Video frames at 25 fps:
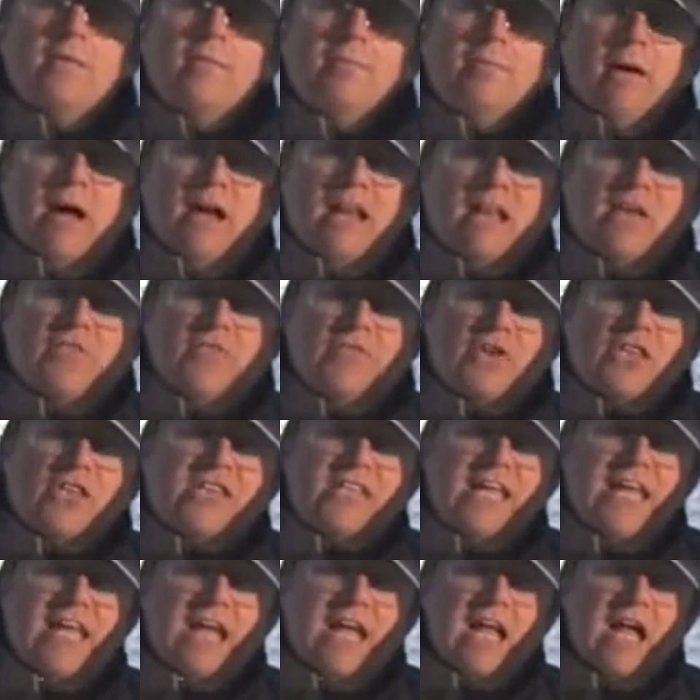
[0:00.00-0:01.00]
But if you
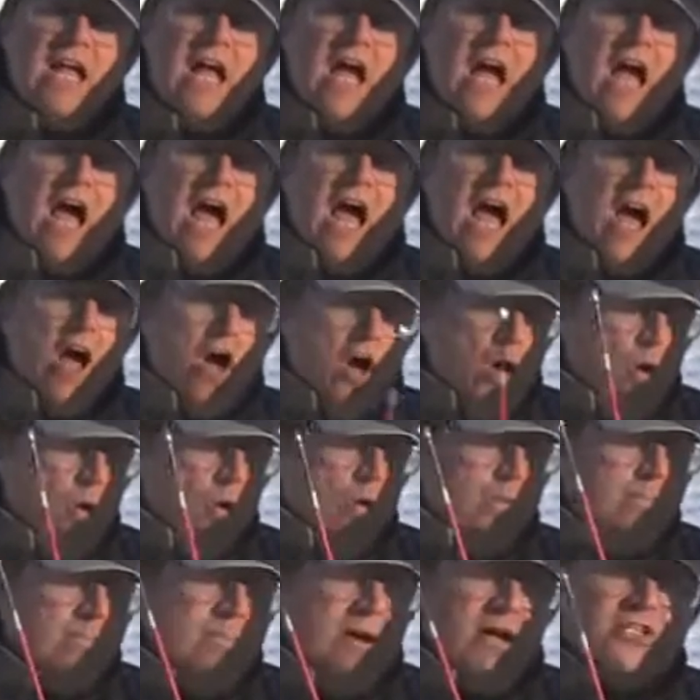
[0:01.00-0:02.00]
think how
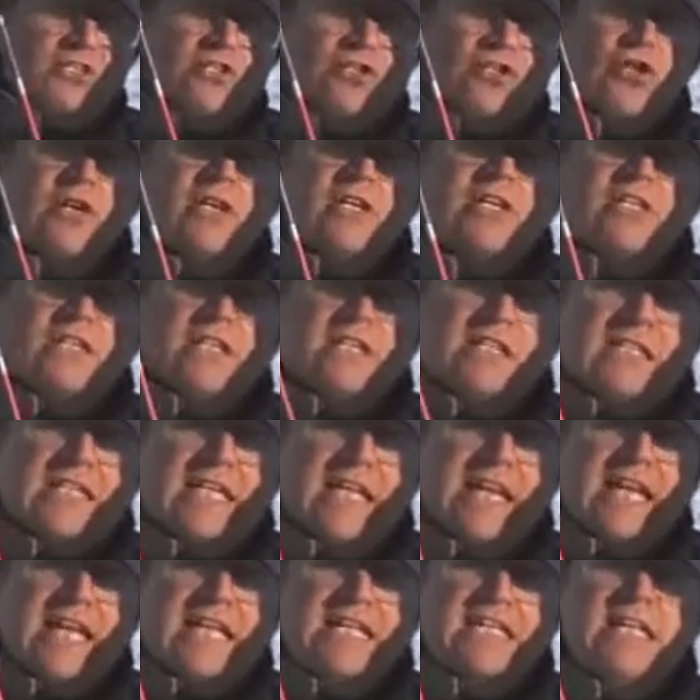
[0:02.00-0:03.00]
much
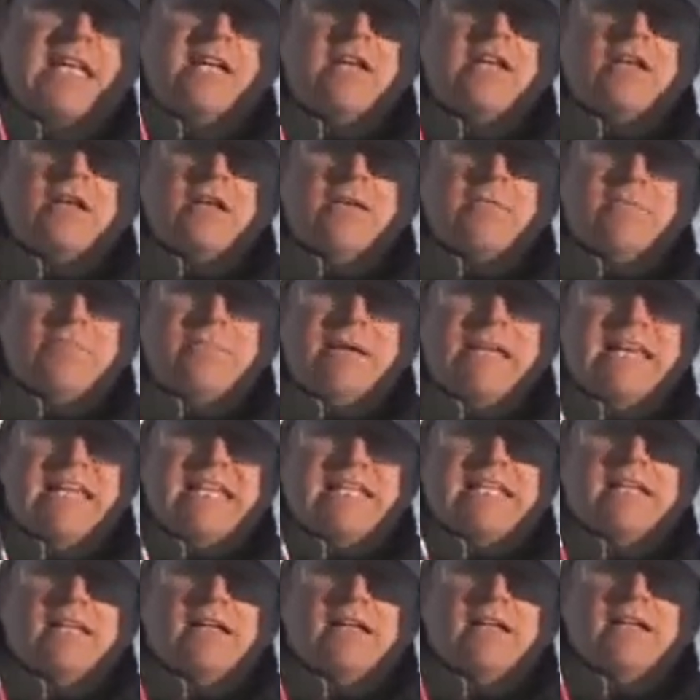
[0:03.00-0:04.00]
skin,
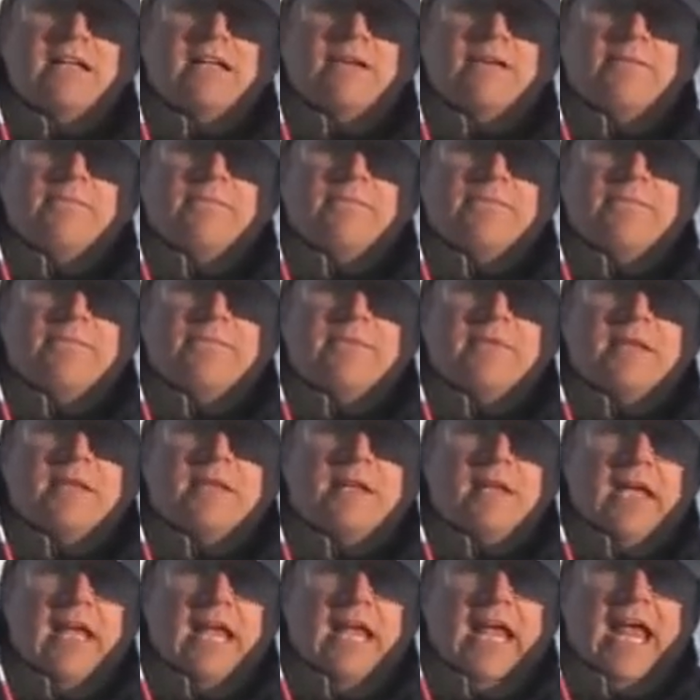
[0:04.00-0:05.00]
meat,
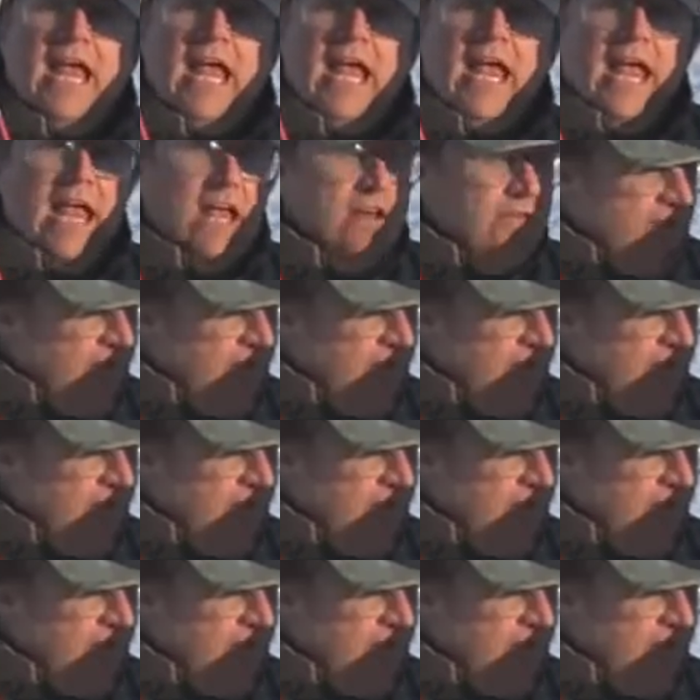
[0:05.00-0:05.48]
and